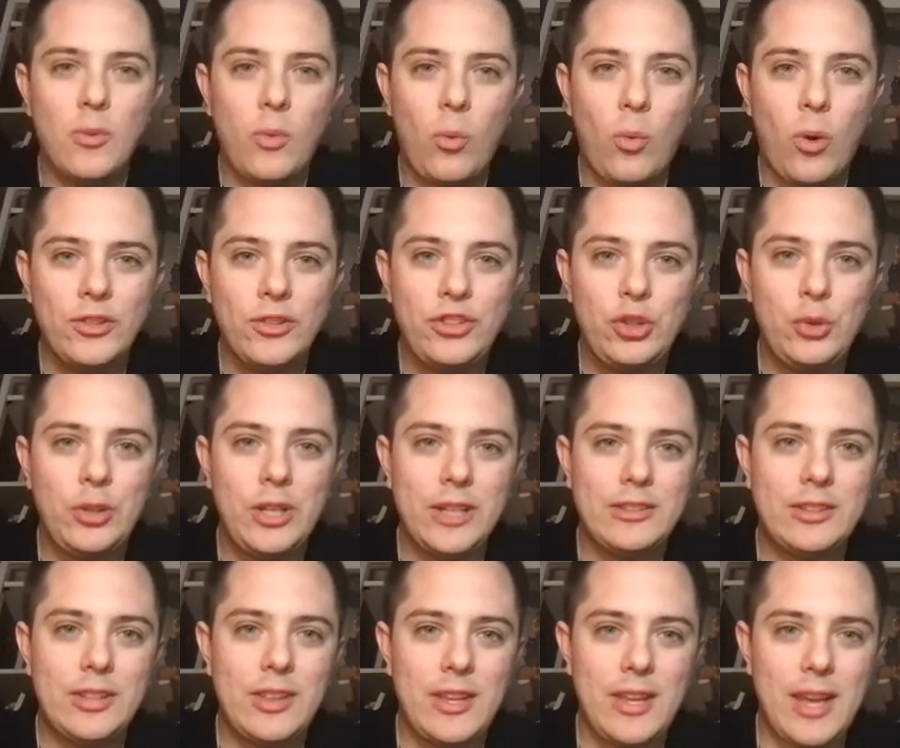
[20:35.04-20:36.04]
once you
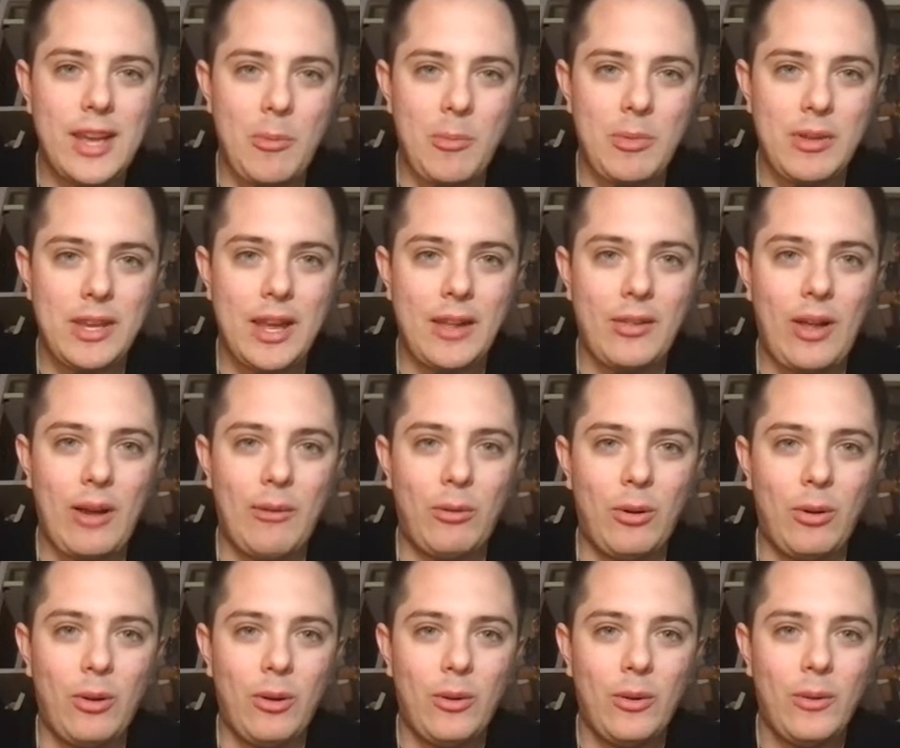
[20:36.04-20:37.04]
get to the NBA
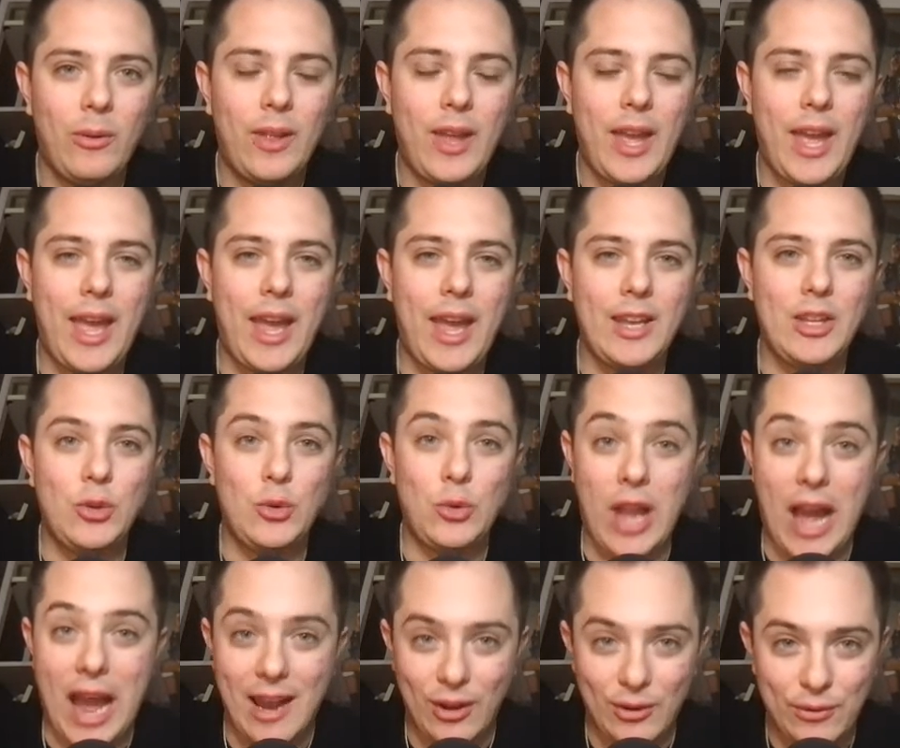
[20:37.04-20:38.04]
level and you
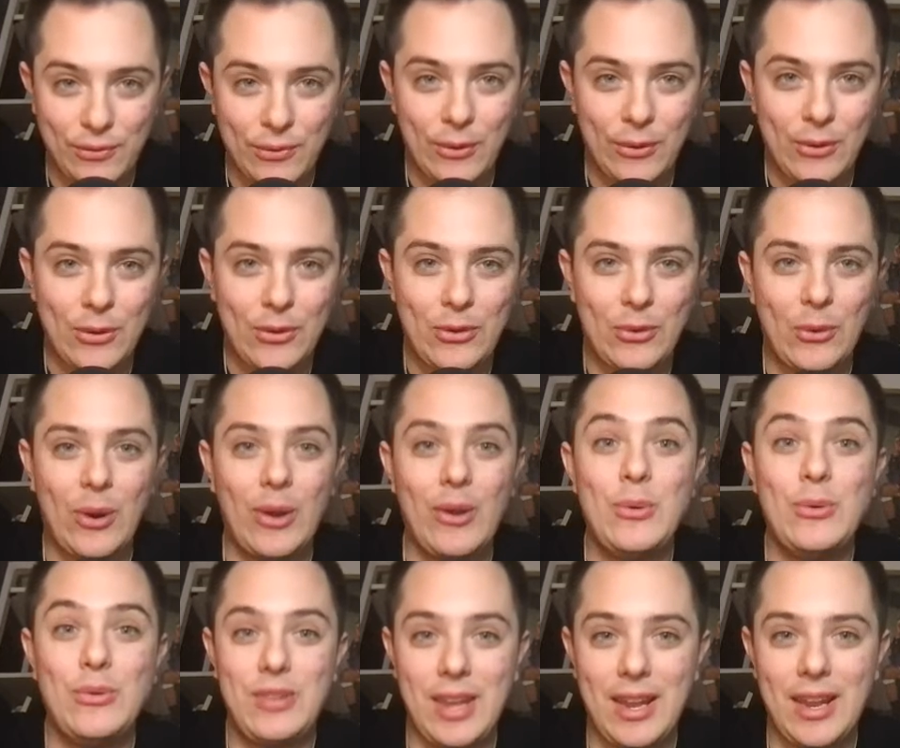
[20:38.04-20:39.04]
got your foot in the door,
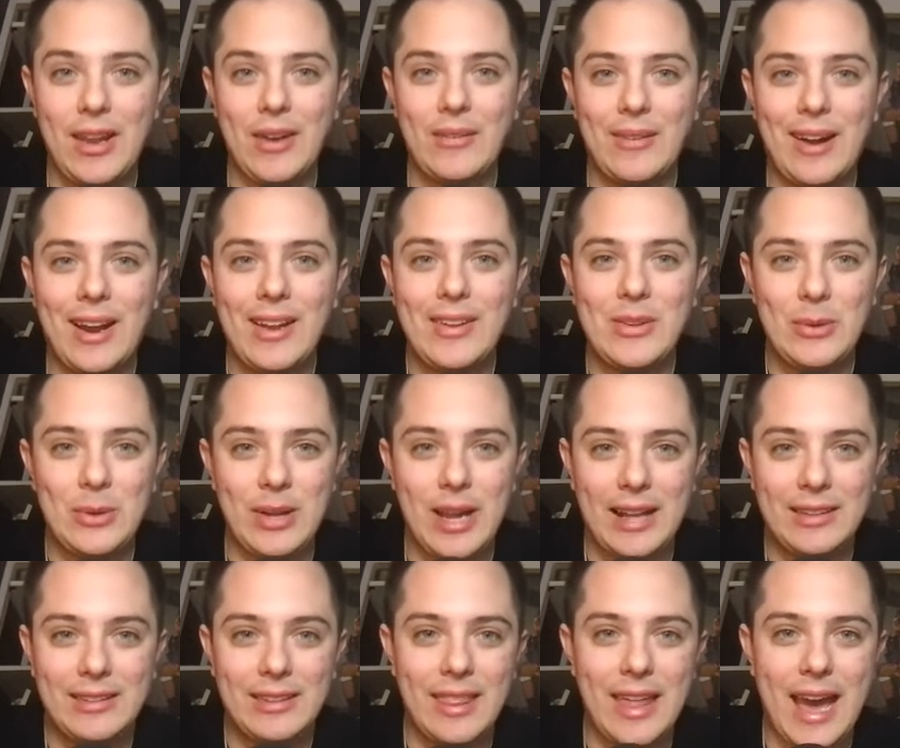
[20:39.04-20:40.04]
you did it, right? You
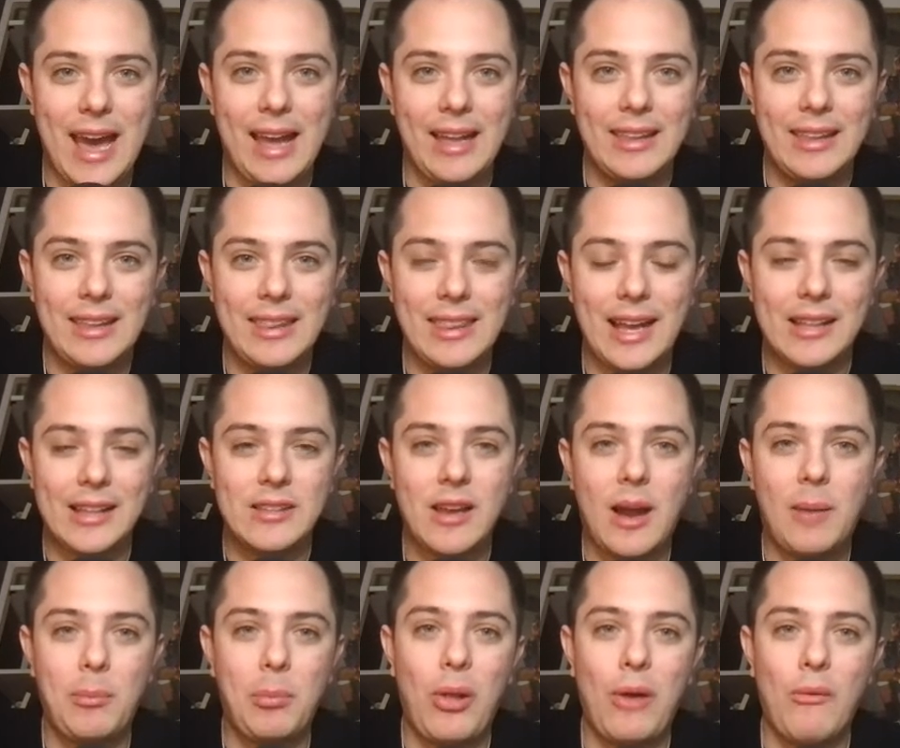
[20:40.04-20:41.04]
got to that
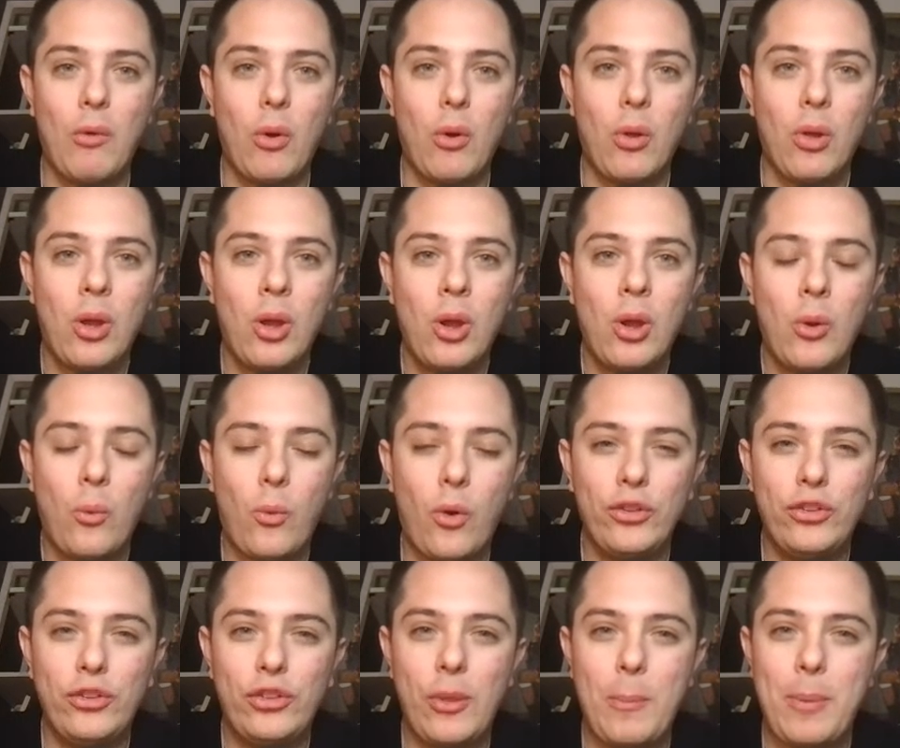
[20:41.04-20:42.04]
top level.
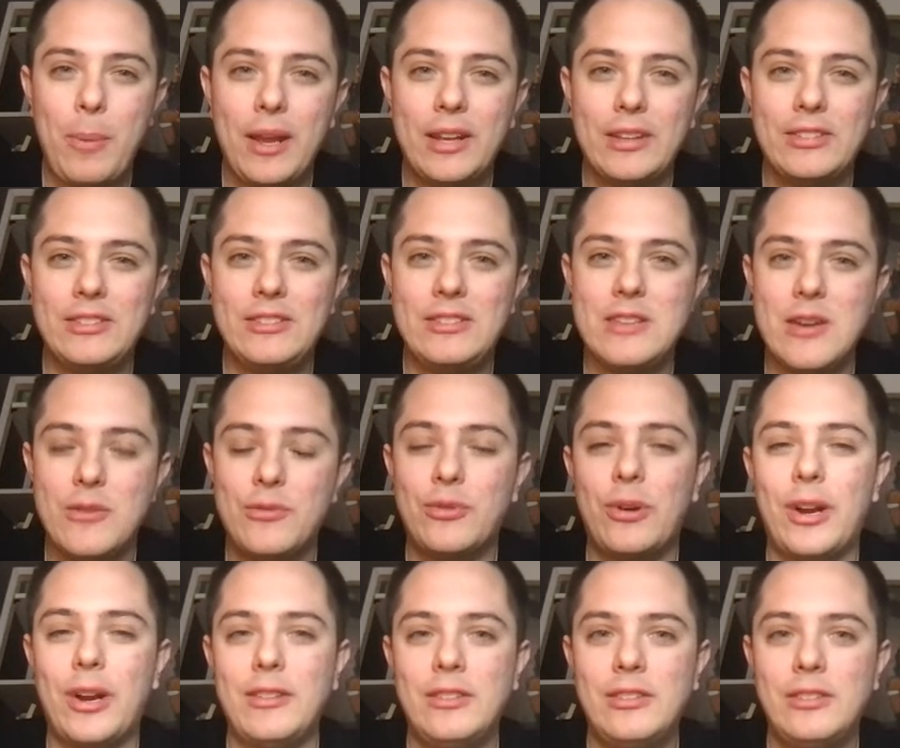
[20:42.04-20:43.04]
What's the biggest
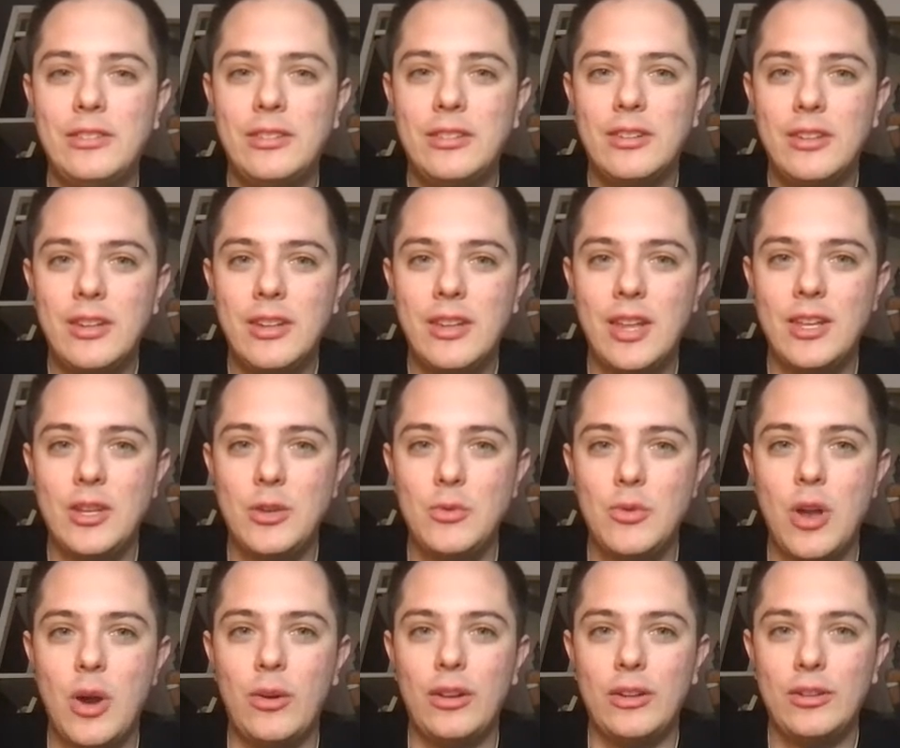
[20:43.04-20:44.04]
difference that you
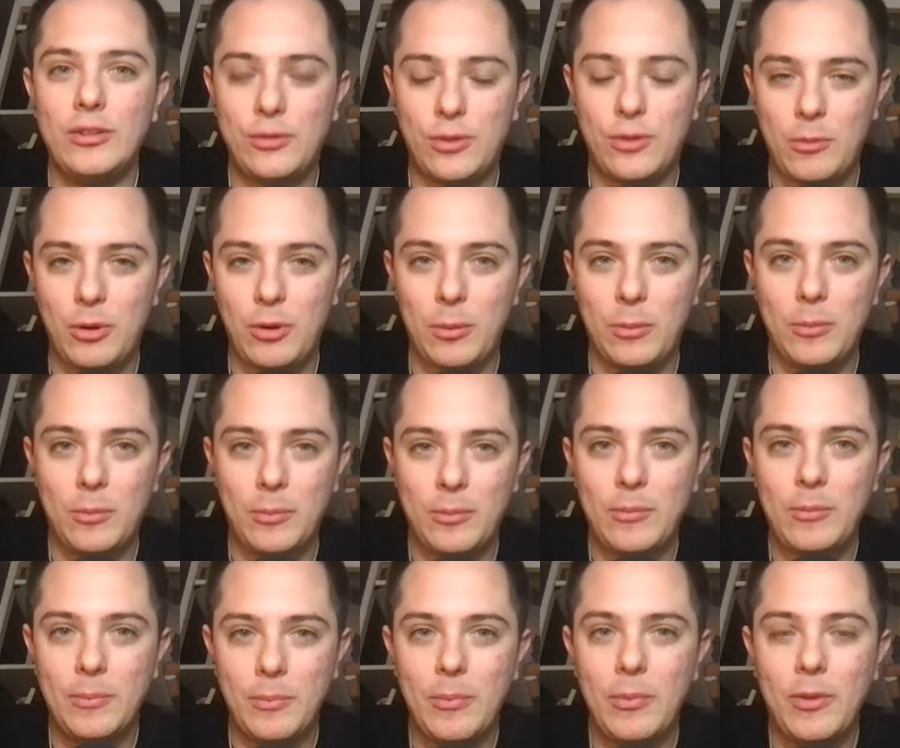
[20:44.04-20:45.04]
noticed from your
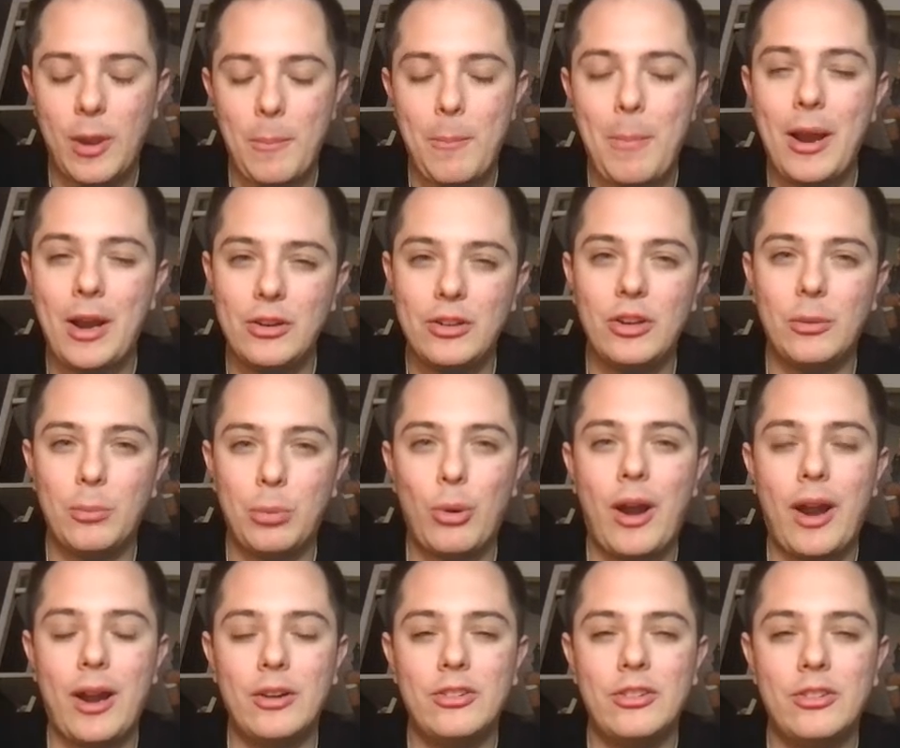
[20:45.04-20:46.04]
compared to your
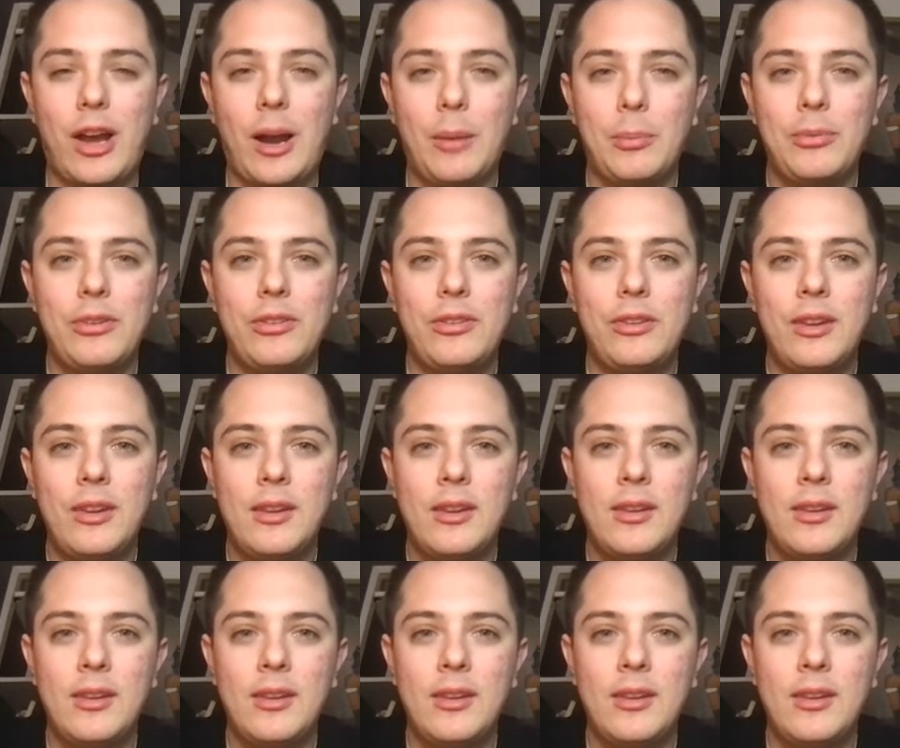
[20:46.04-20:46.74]
prior stops?